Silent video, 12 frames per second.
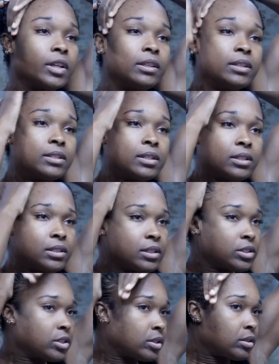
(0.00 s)
And this
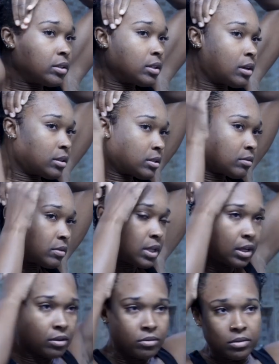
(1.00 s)
conditioner, it also
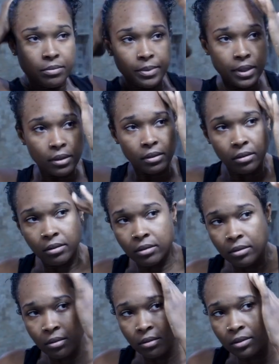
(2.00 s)
tingles a bit.
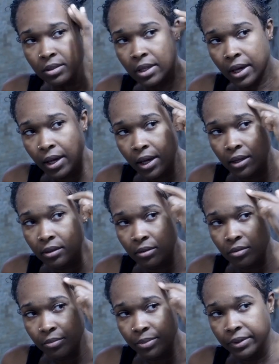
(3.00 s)
Looks like I got a
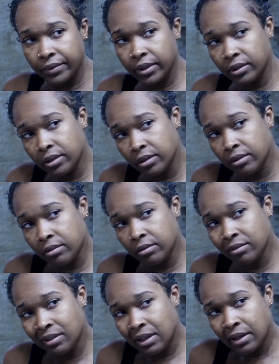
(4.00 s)
little bit right there,
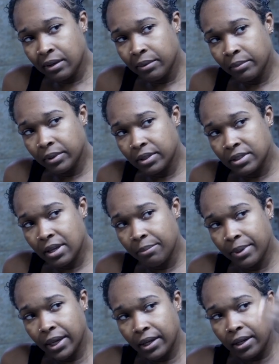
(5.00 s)
but that's not
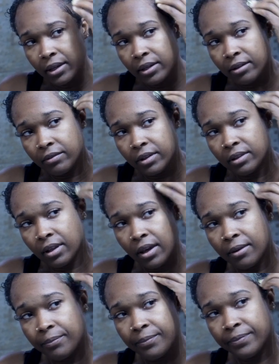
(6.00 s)
bad. I can get rid of
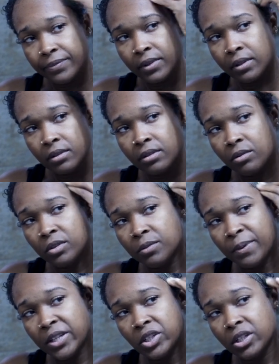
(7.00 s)
that. And so
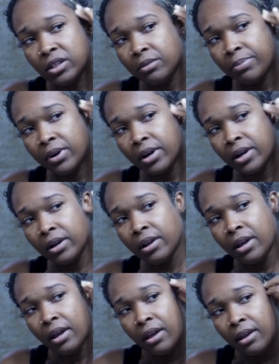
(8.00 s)
especially the part
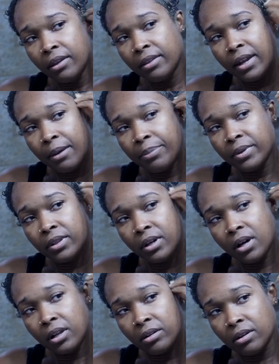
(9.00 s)
that I put the
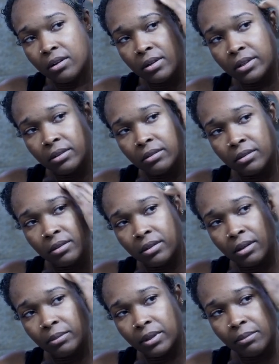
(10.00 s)
color on,
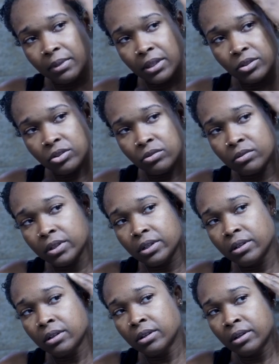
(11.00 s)
I'm gonna make
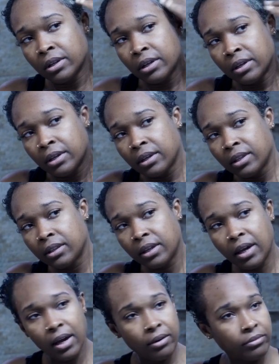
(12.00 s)
sure
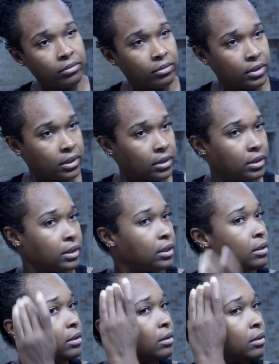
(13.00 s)
that I really